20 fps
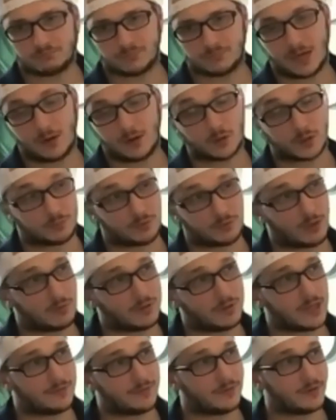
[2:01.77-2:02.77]
That was
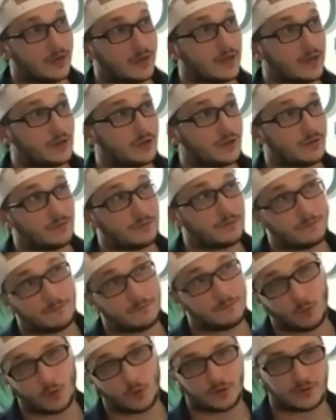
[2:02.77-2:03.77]
probably at age of
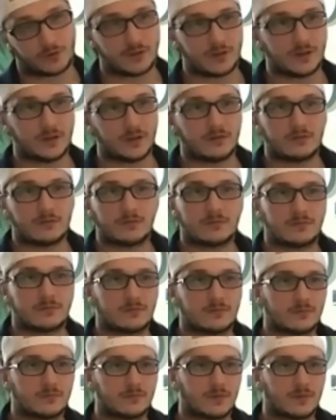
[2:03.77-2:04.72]
fourteen.